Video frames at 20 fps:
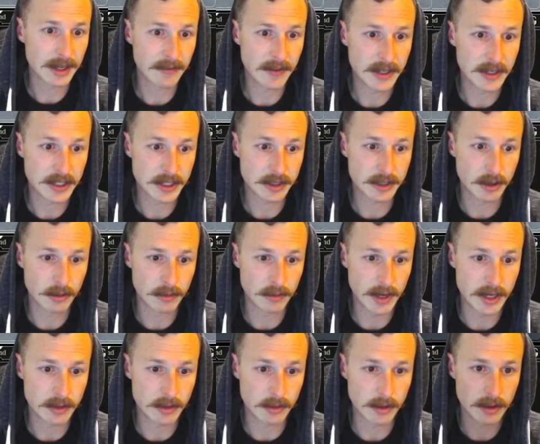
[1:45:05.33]
I just go
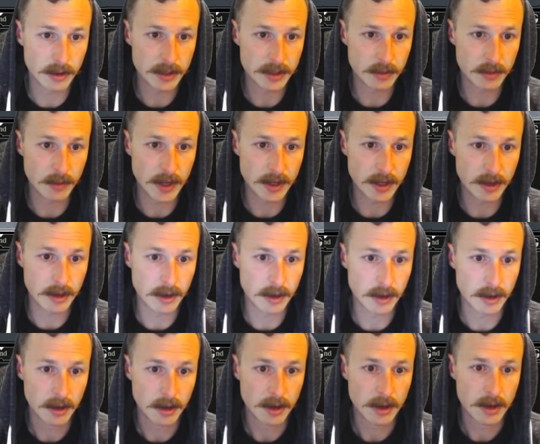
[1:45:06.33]
Rancor into weather,
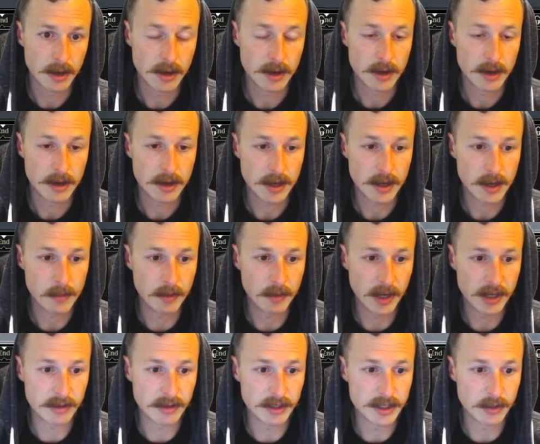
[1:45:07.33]
I'm
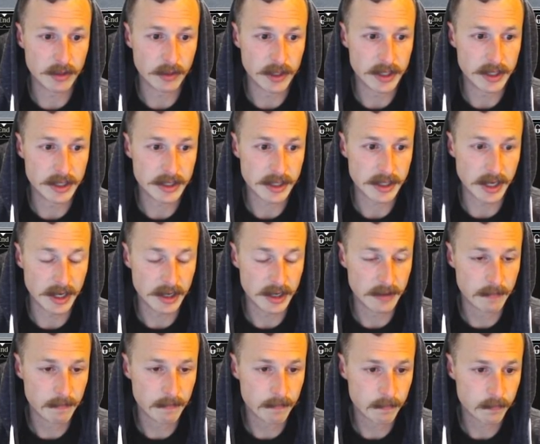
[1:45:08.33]
likely to win this
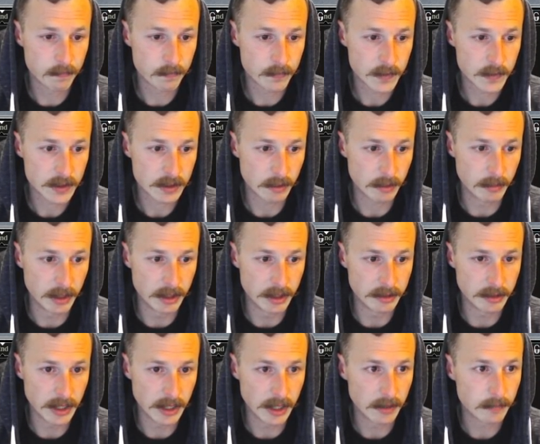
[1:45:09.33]
game. So I'm going to do
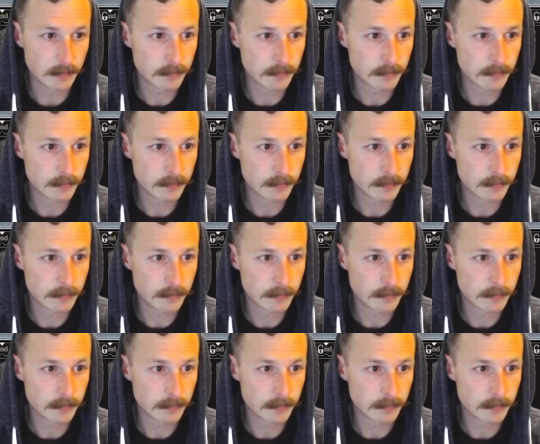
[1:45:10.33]
that.